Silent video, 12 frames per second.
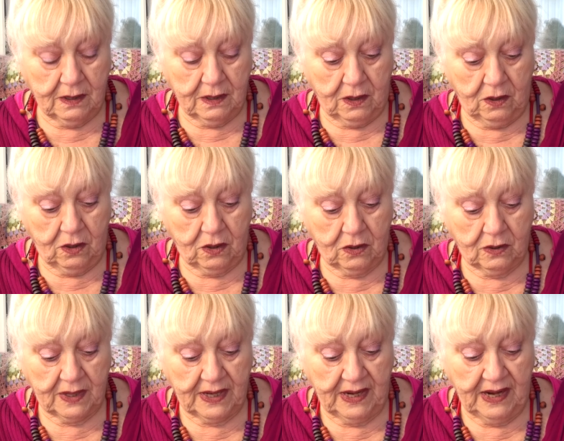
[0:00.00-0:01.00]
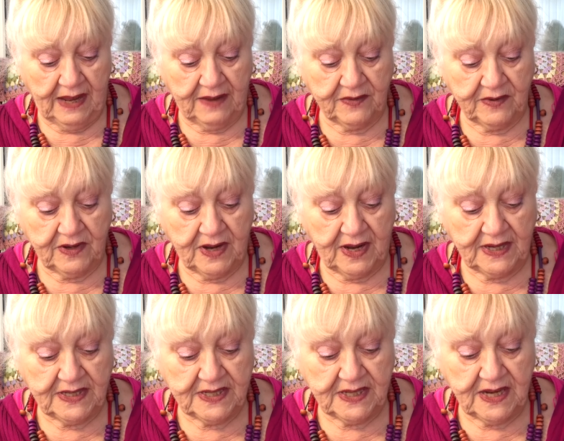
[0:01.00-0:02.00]
Oh, eleven
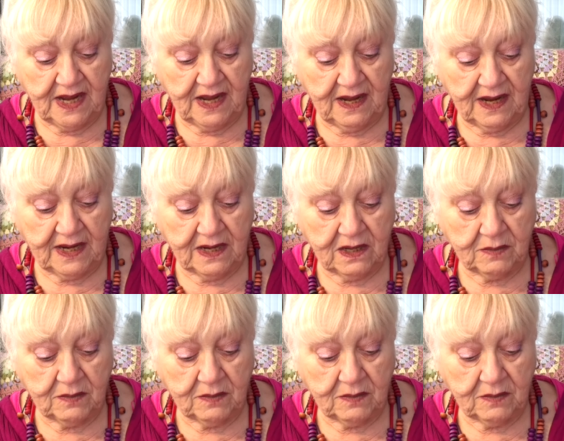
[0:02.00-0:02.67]
ninety-nine.